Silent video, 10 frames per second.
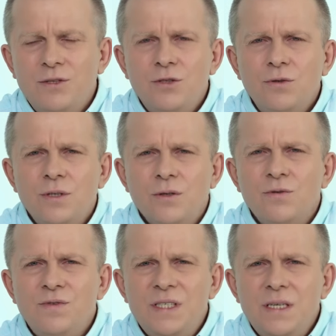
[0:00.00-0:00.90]
I
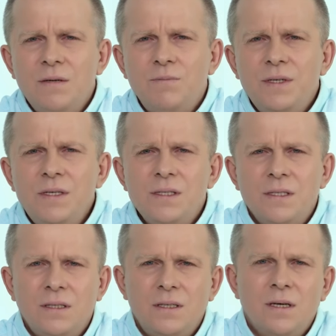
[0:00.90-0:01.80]
emphasize all the
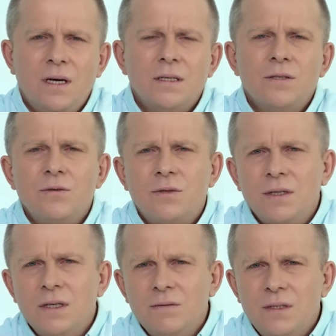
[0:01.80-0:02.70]
signs that the Prophet
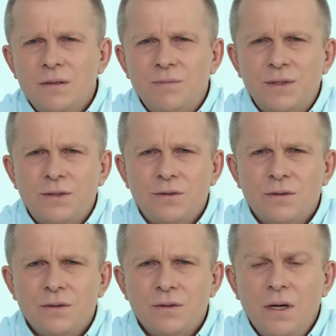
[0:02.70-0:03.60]
spoke about.
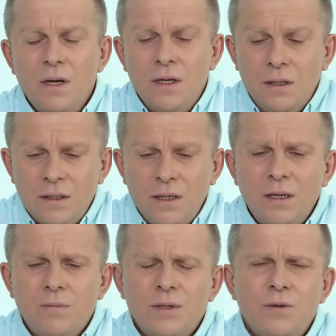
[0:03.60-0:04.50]

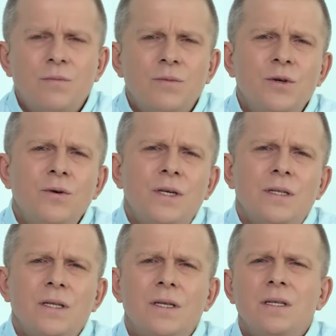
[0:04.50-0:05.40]
Yes, many fellows
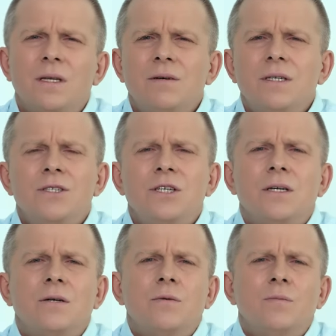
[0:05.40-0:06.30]
like Umar
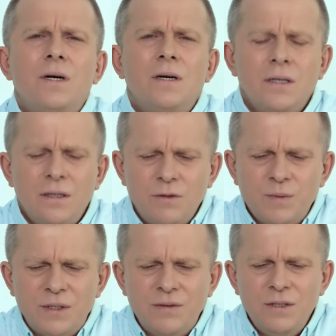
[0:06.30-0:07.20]
and his
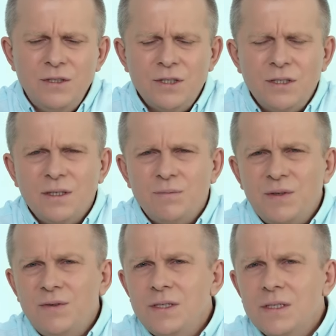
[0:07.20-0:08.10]
companions later
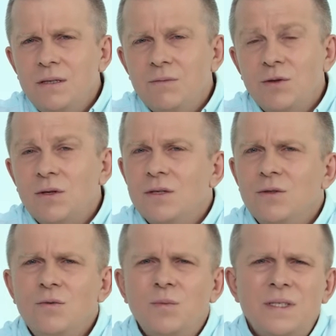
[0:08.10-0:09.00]
introduced a lot of
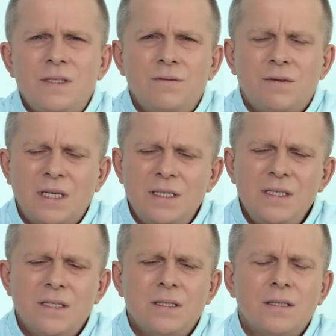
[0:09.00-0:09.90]
nonsense in the
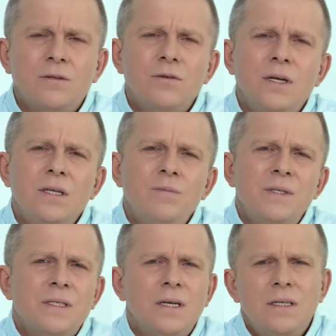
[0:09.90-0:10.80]
hadiths which they
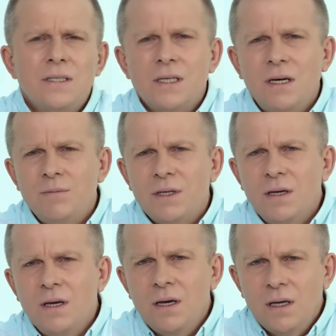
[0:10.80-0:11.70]
wrote
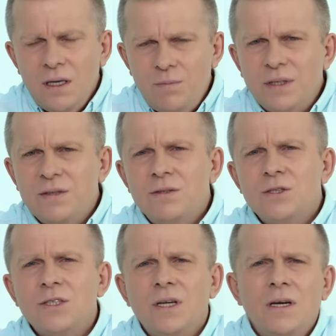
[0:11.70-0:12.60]
themselves and
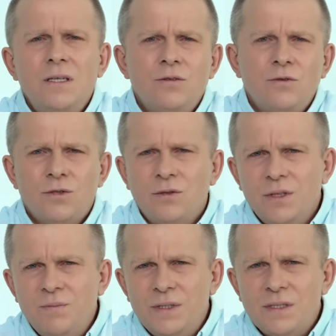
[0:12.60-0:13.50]
confirmed what they
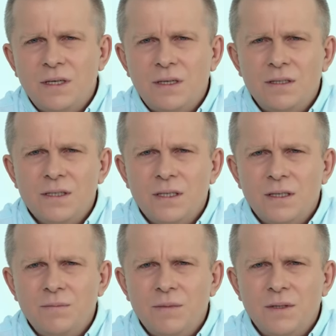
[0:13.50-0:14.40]
themselves wrote.